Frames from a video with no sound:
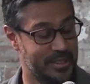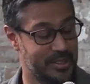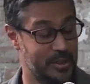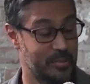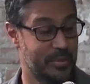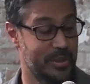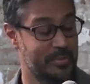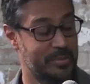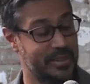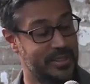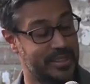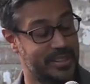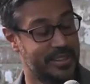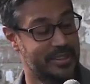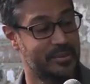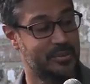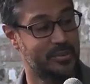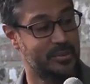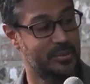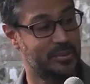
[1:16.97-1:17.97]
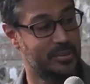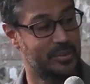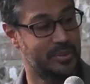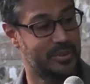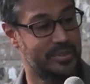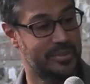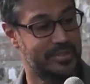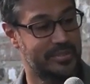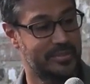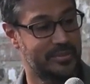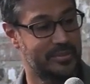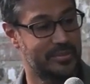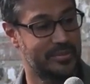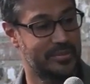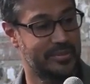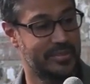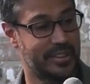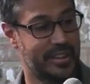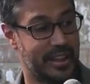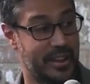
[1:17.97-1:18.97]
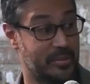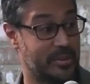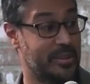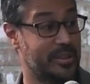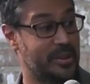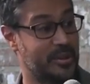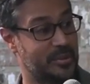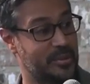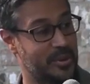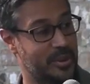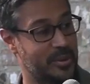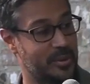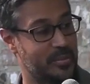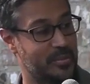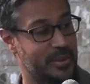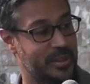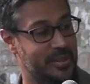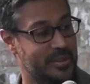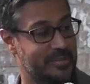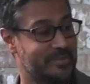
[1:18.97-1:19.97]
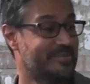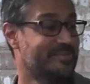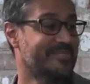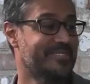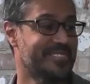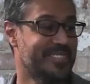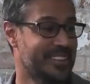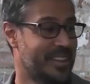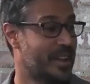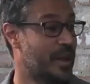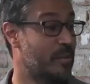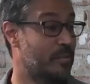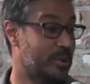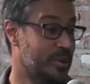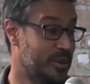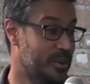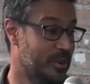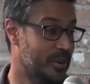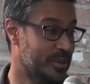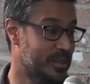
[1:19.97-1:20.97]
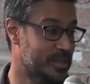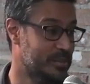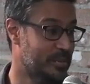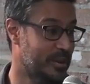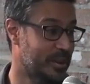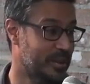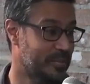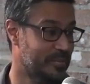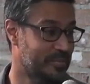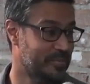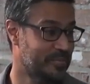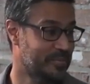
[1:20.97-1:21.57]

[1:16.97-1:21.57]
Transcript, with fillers: And you might be like, well, I really don't know, but I'm putting you on the spot.